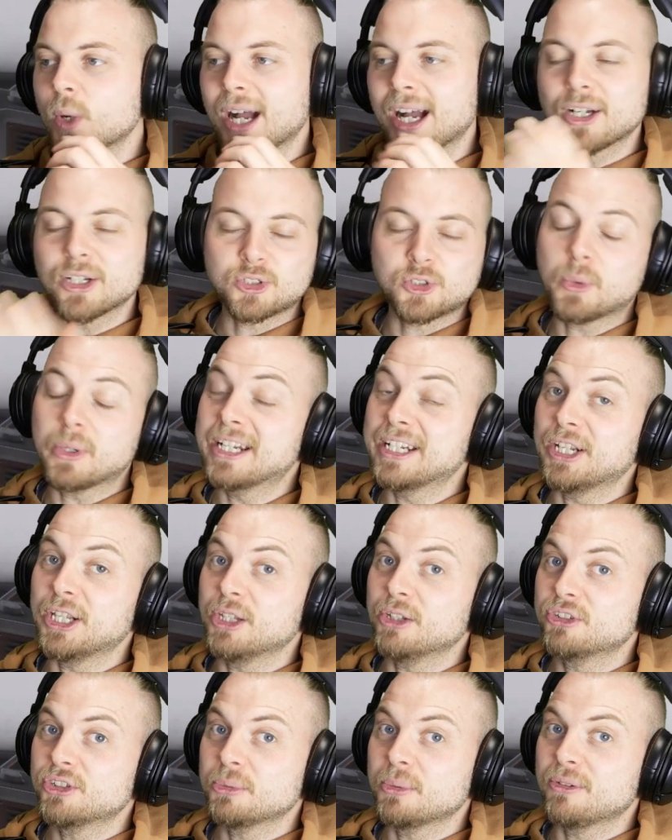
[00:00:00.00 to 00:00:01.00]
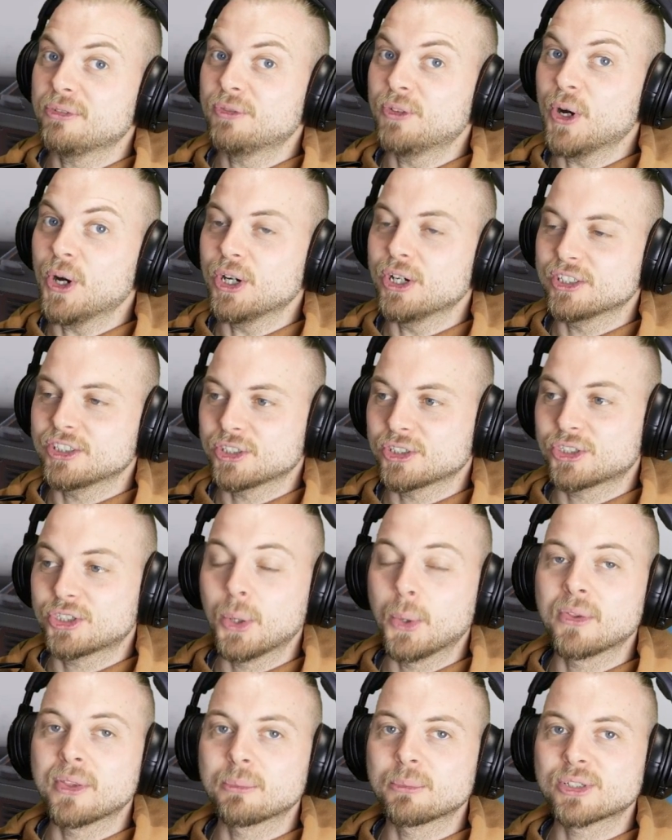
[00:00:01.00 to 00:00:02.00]
I got $20 for my photos, so
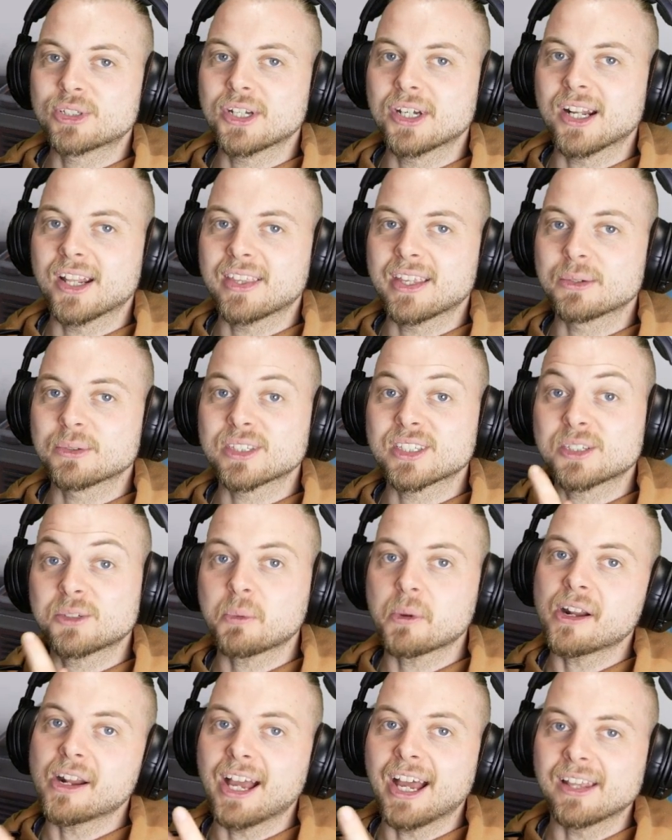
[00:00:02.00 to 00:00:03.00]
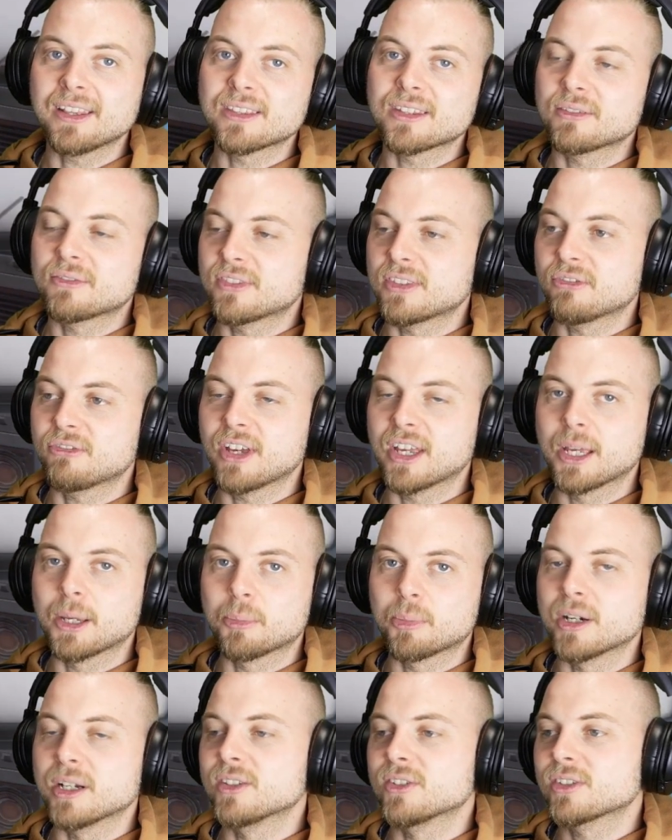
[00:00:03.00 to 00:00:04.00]
2 of them was good. I think it was the spirit and the
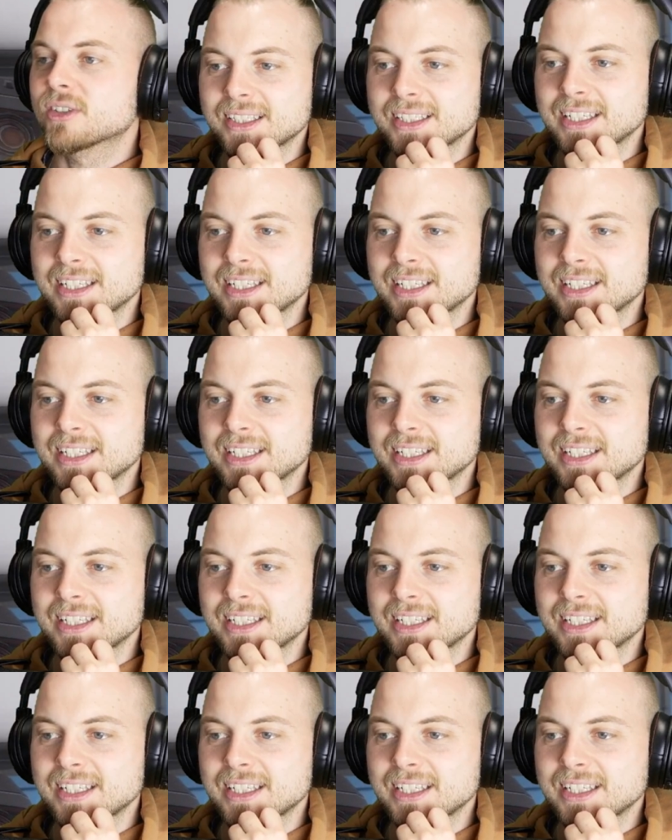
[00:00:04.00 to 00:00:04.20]
fingerprints.